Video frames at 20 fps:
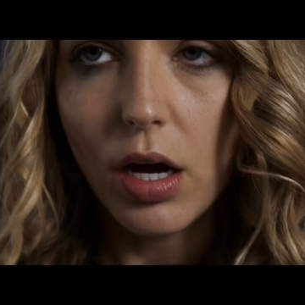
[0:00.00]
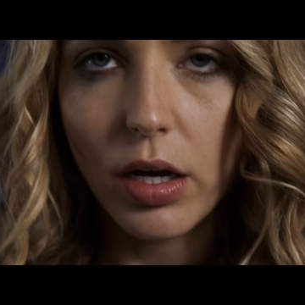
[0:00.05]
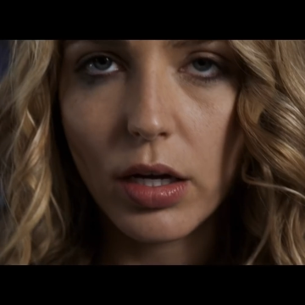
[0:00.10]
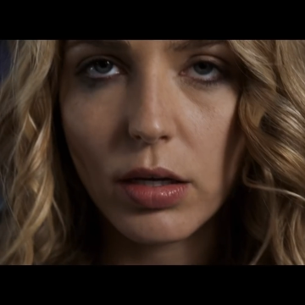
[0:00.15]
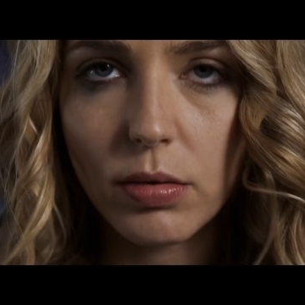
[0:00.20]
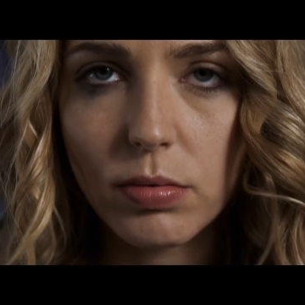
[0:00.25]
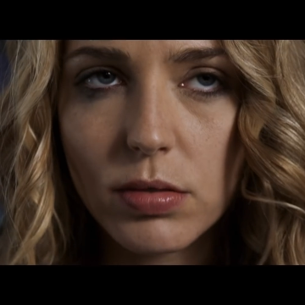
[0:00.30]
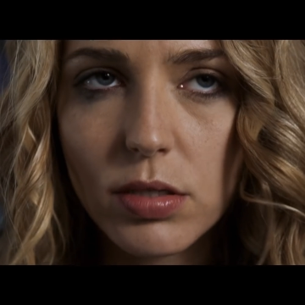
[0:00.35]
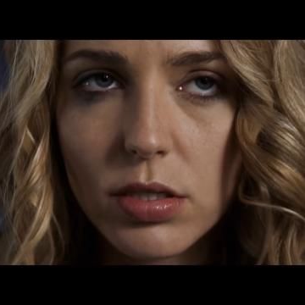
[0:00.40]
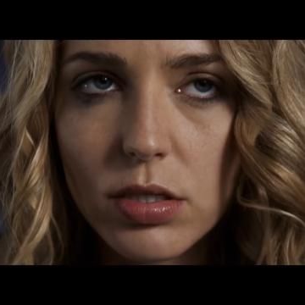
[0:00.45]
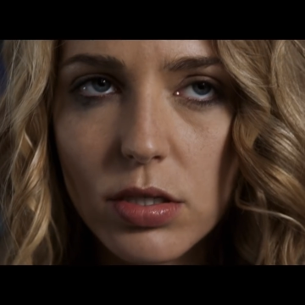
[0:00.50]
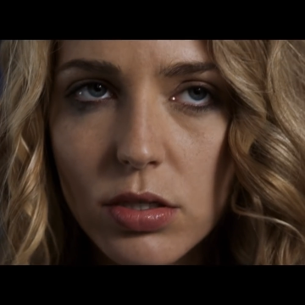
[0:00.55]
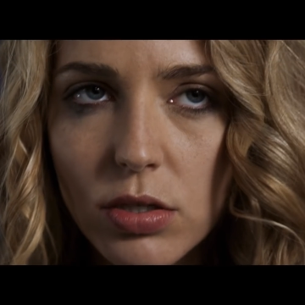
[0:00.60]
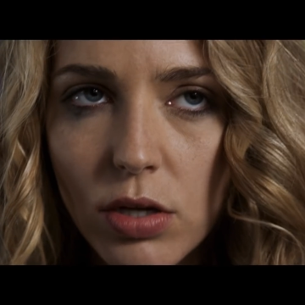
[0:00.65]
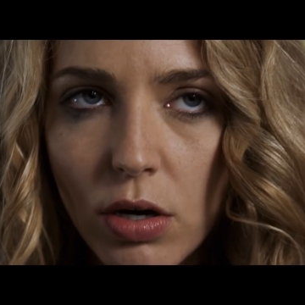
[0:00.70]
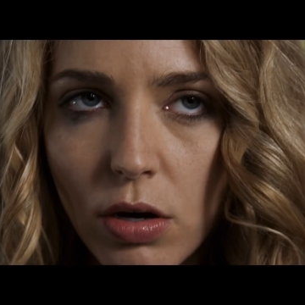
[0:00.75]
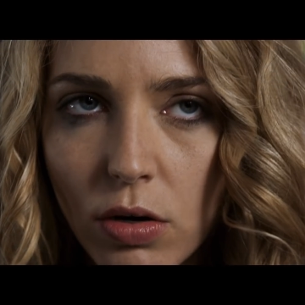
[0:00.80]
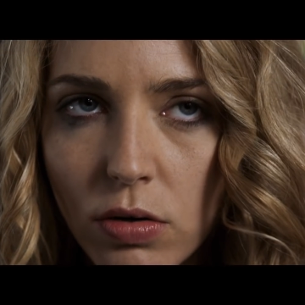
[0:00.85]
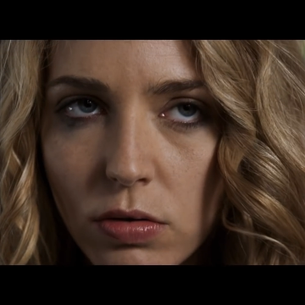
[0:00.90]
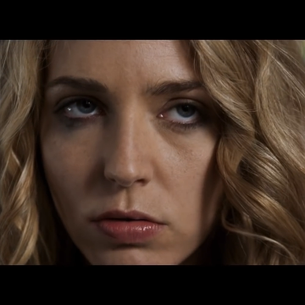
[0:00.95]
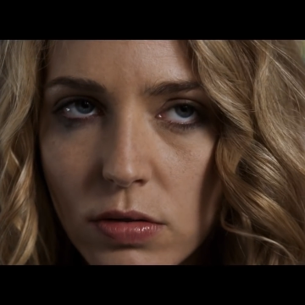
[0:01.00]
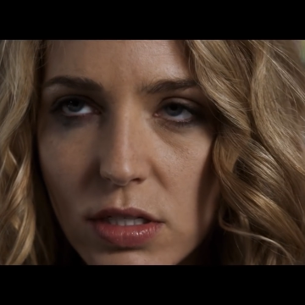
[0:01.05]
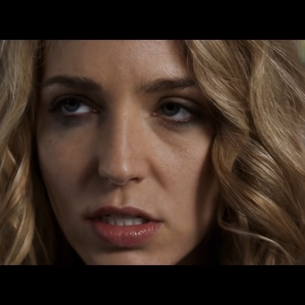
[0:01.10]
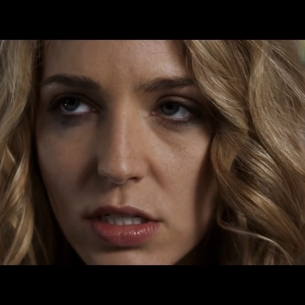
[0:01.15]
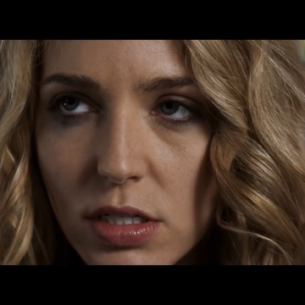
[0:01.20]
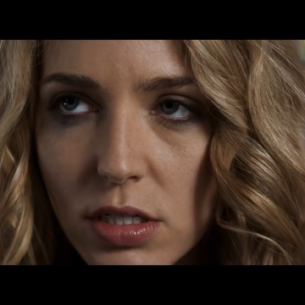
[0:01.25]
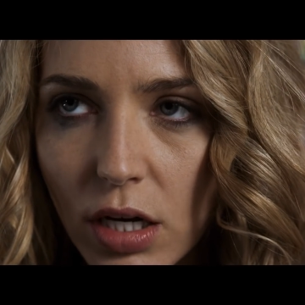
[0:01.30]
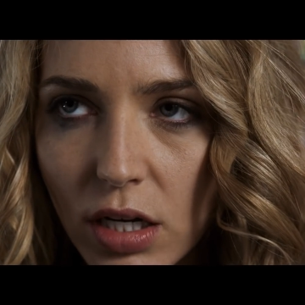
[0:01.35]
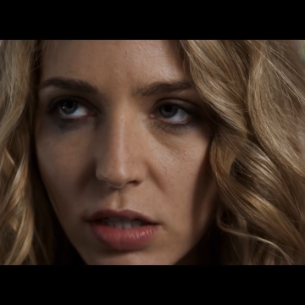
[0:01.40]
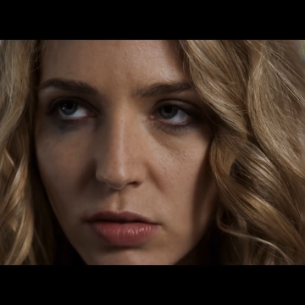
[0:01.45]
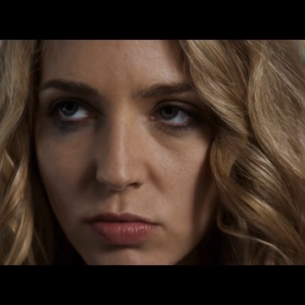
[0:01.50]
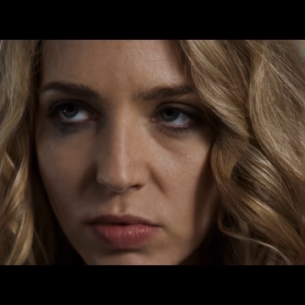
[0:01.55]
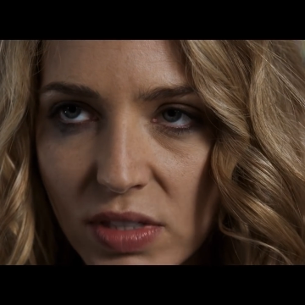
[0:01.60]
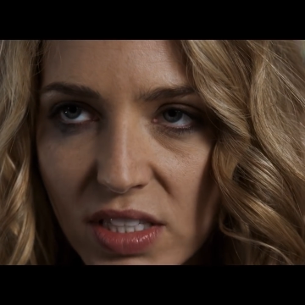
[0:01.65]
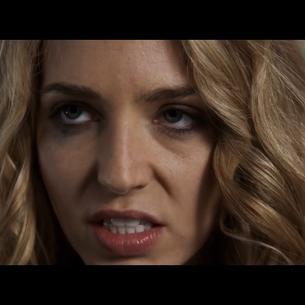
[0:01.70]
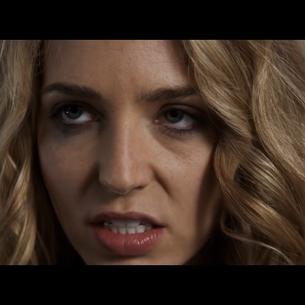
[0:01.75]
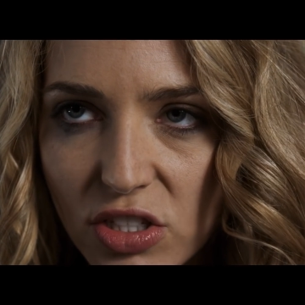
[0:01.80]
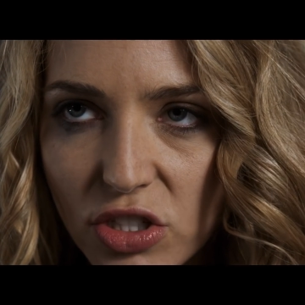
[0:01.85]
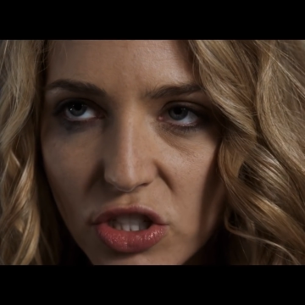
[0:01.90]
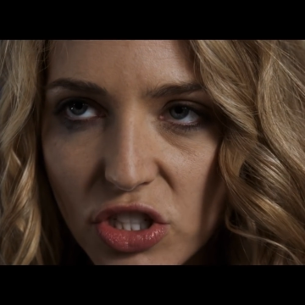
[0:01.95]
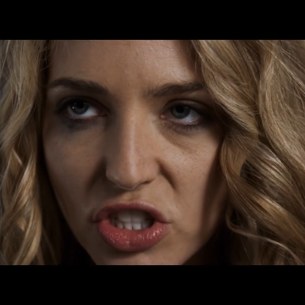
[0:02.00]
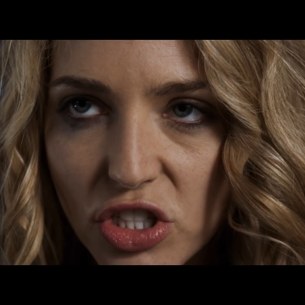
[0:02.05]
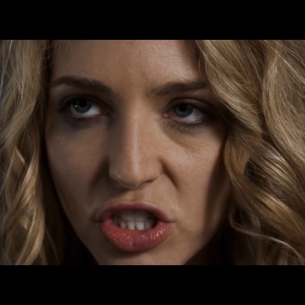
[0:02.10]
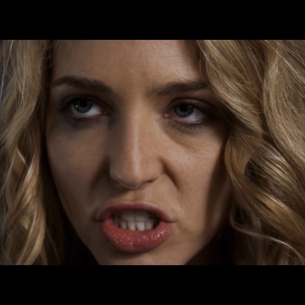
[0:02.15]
I'm so done with this.